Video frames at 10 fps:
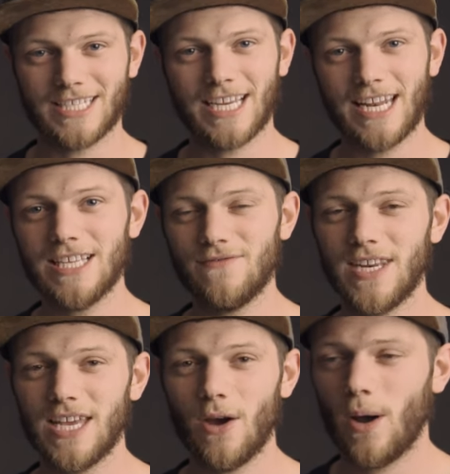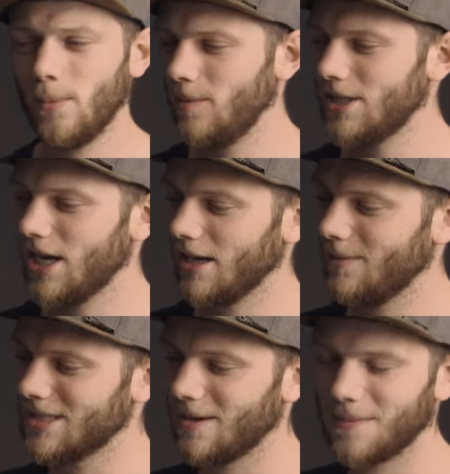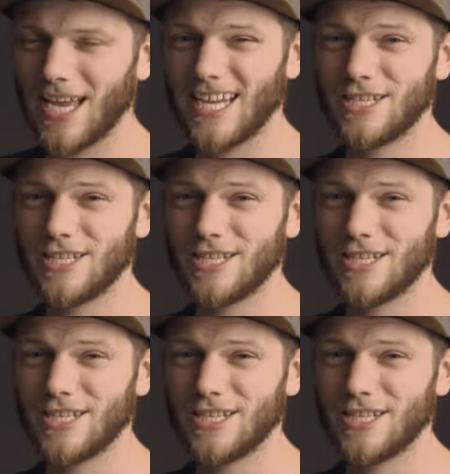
In today's video, I'm gonna be talking about something I